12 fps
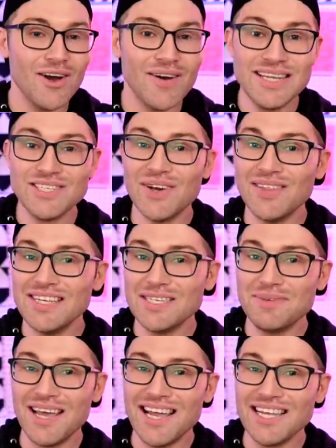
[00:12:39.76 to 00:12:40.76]
All right, so on this
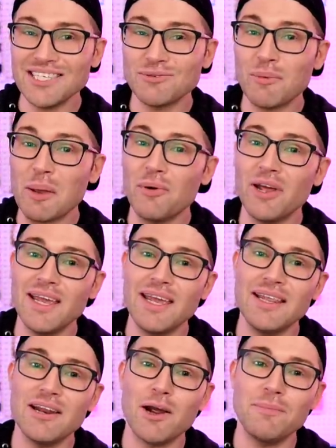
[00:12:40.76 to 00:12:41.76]
page is where we put
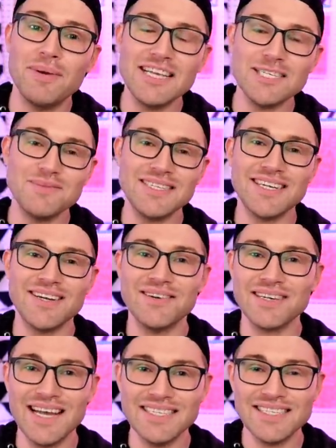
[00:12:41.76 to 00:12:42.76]
in our base material
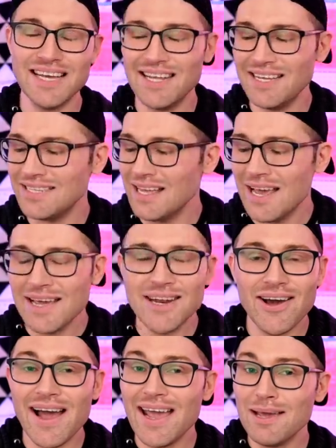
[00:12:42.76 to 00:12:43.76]
cut settings.
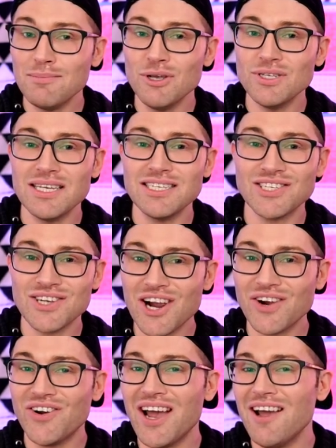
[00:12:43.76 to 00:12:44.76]
Now I am using
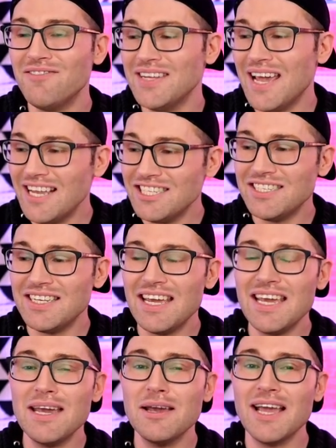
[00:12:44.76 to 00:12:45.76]
StarCraft
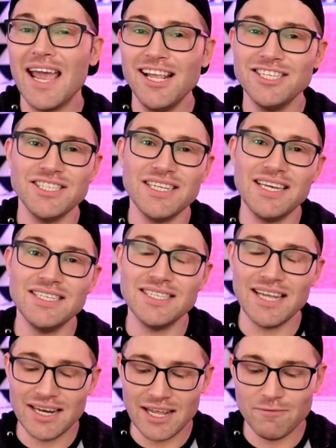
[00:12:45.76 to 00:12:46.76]
HD, HD
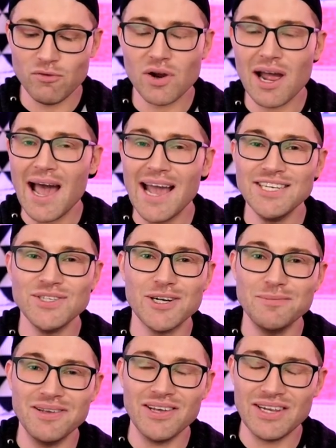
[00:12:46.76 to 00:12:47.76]
standing for high
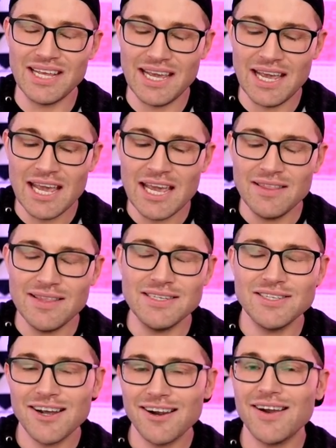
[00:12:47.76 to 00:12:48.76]
durability, the
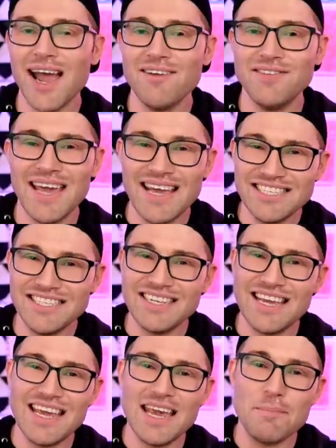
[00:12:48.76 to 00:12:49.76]
StarCraft
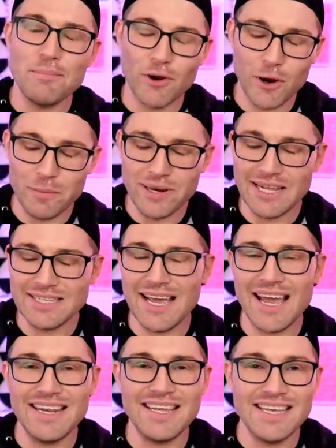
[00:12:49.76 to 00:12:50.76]
HD permanent
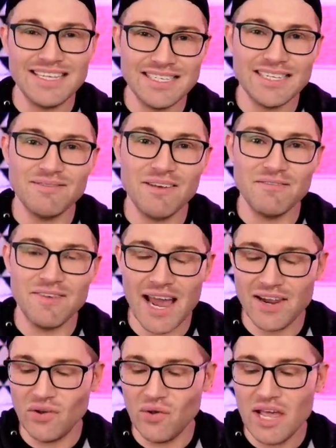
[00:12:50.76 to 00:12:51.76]
adhesive
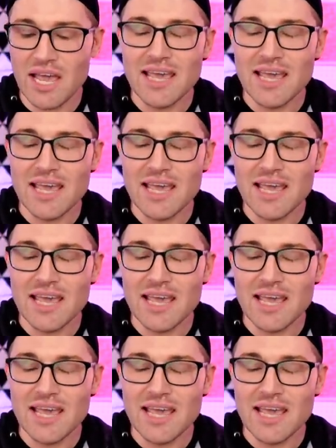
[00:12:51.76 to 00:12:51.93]
vinyl.